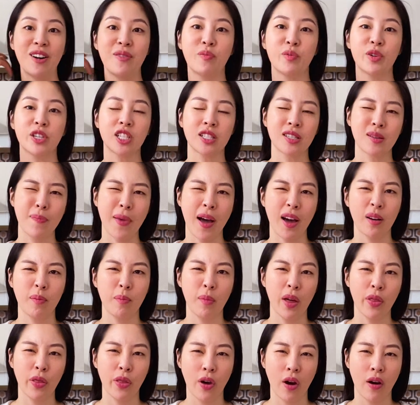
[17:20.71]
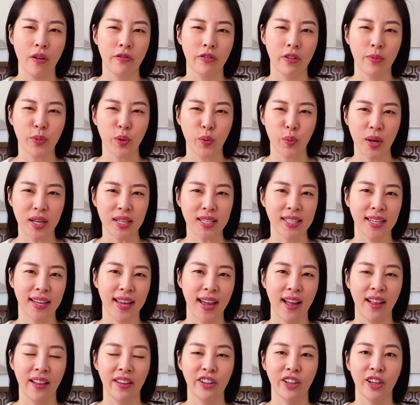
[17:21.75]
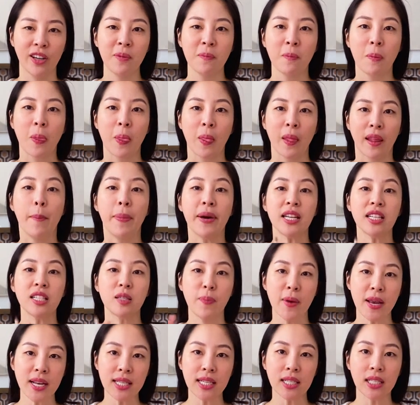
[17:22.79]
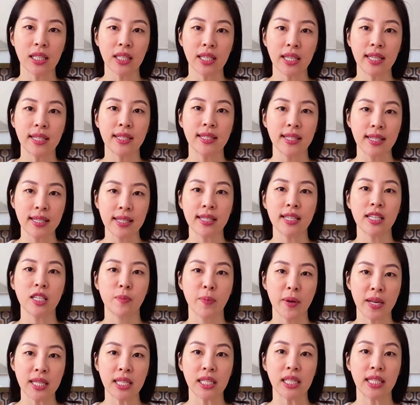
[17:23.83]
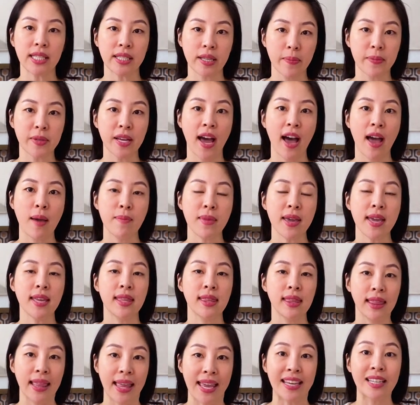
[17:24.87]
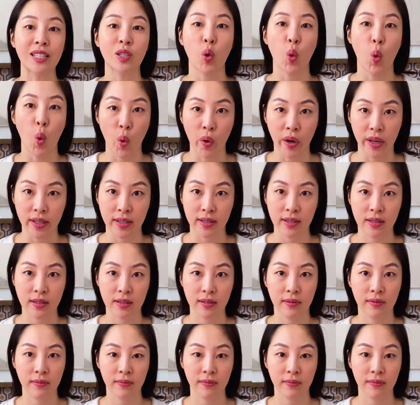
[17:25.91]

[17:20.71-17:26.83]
which is about a month off from the Western calendar. But it's basically, Qixi is basically sometime in late August.